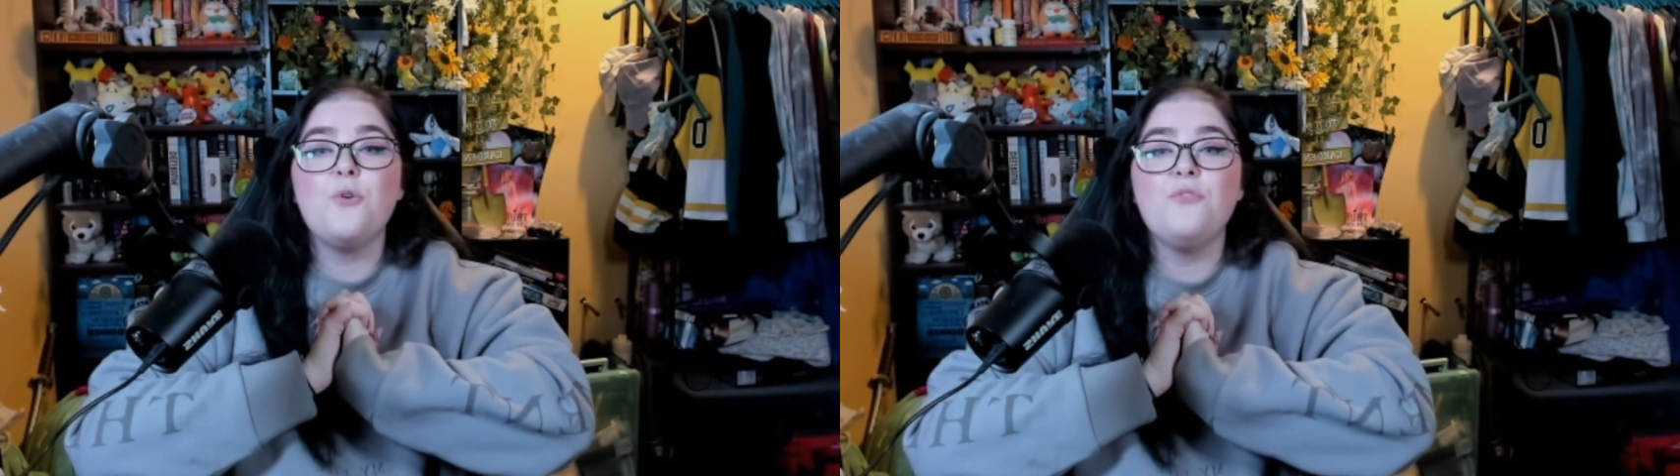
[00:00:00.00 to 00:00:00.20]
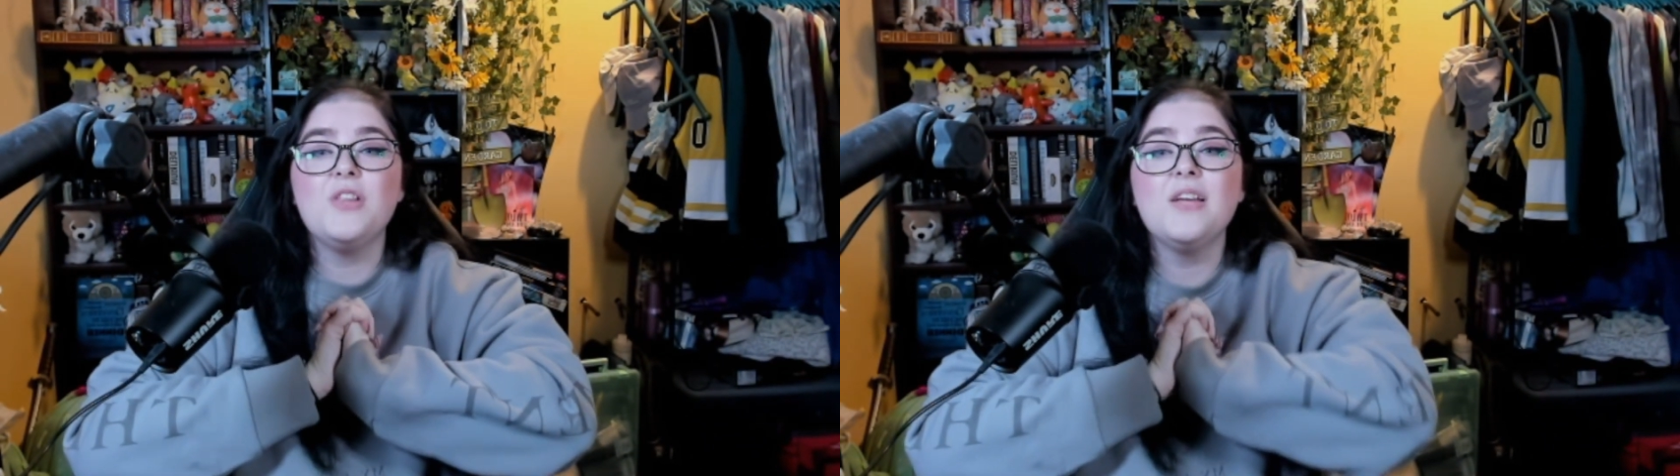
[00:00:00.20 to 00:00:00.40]

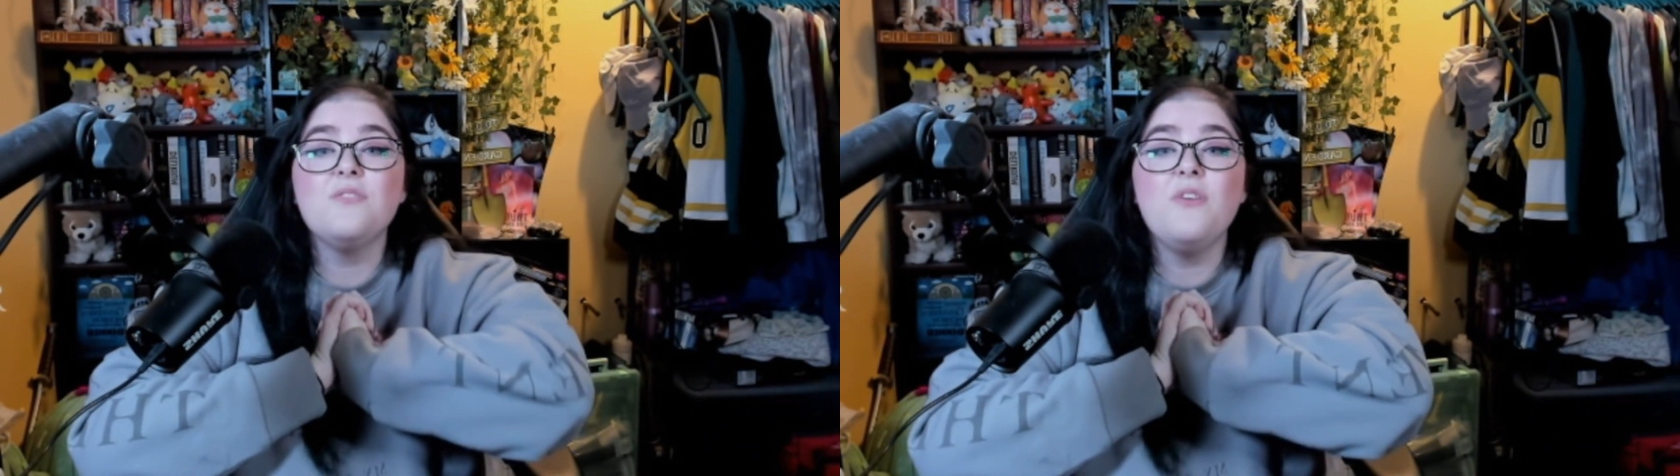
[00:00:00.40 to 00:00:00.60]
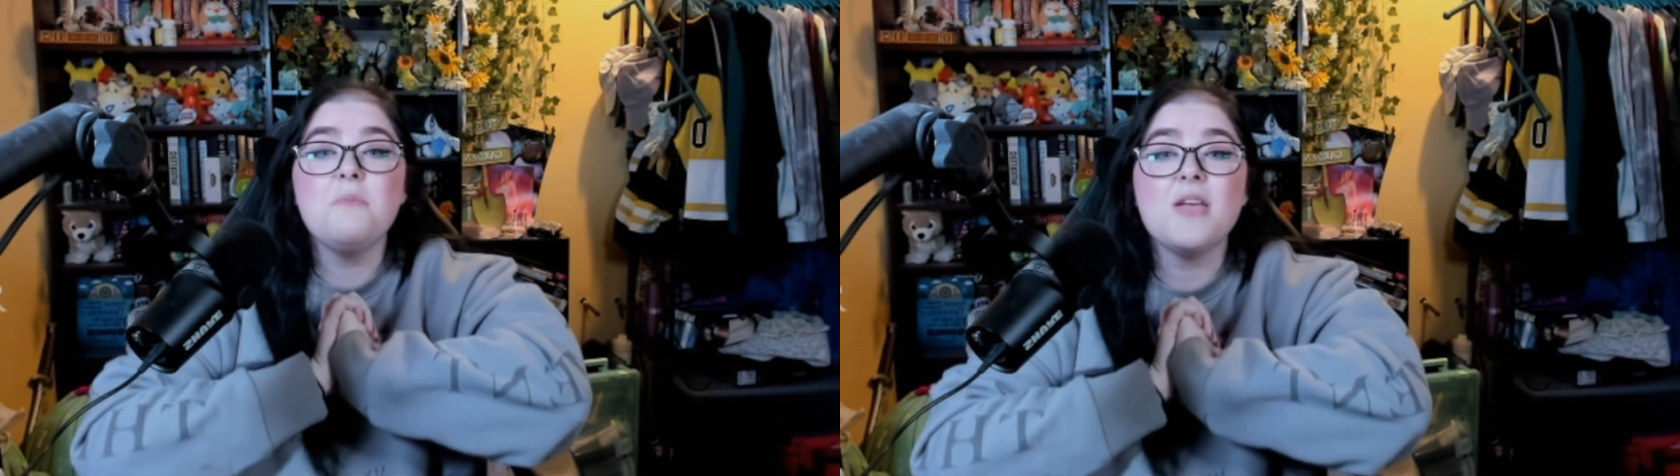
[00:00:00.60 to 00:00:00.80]
If you'd like
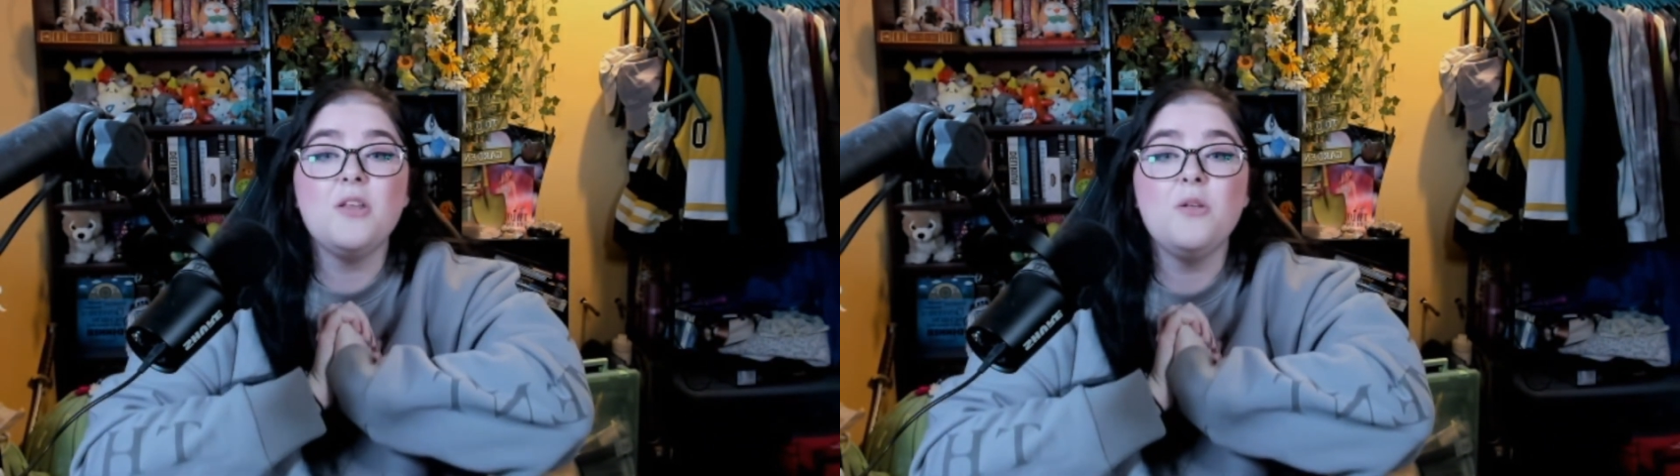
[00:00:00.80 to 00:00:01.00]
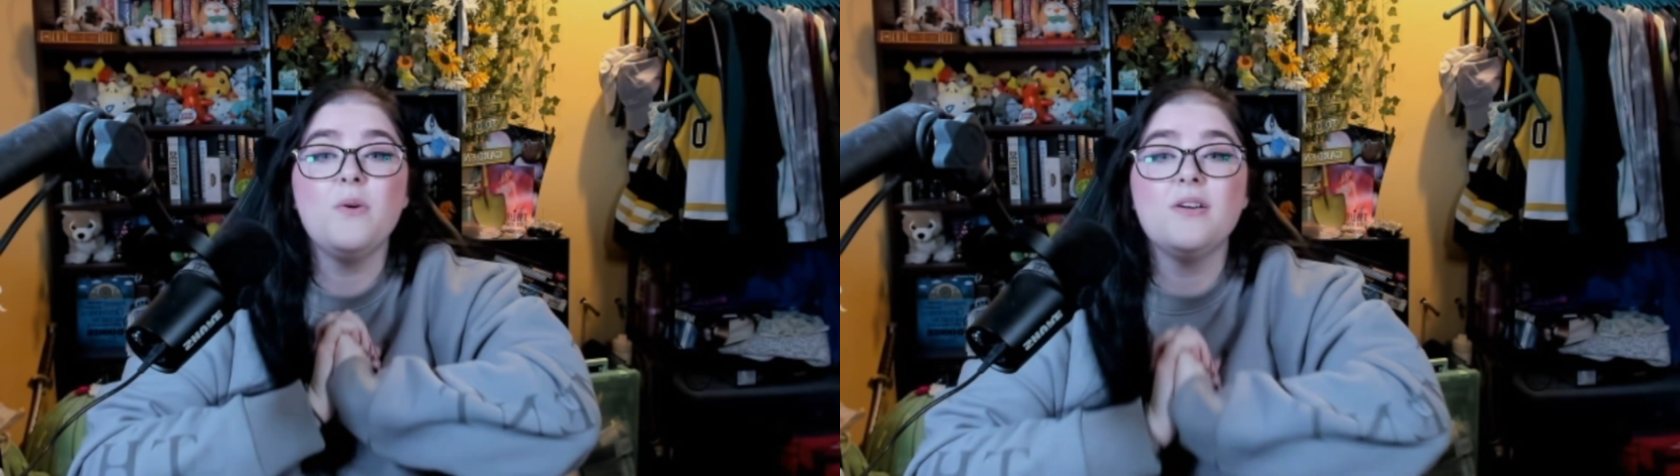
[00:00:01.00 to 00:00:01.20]
to find me
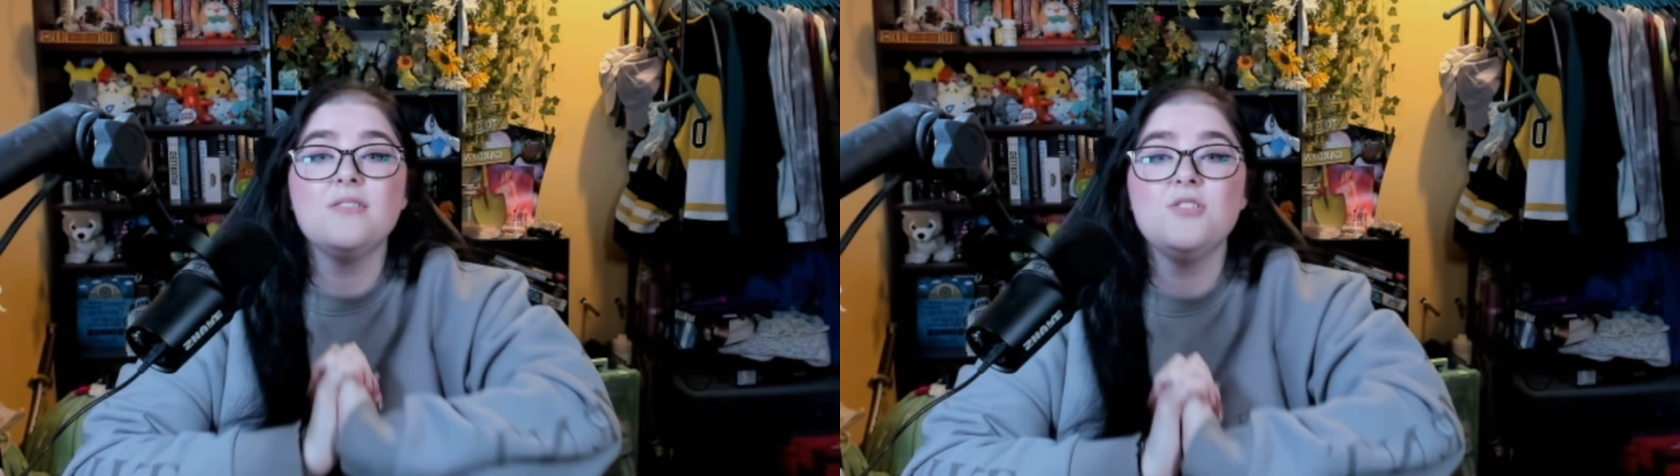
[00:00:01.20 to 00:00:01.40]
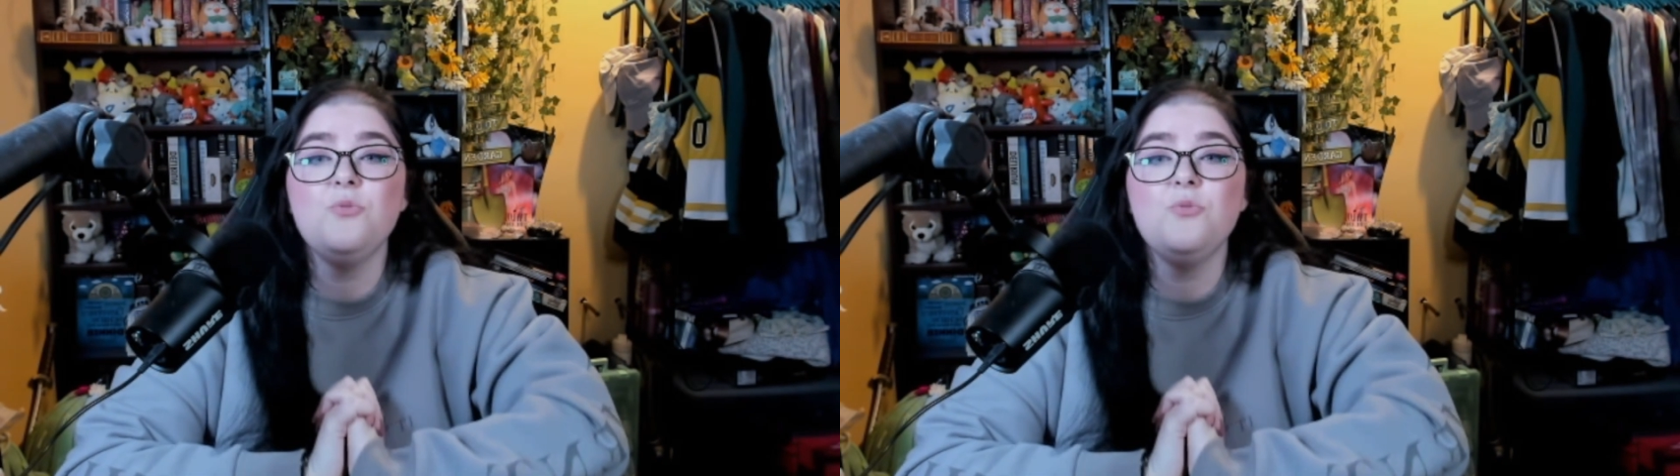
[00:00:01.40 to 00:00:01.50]
anywhere else,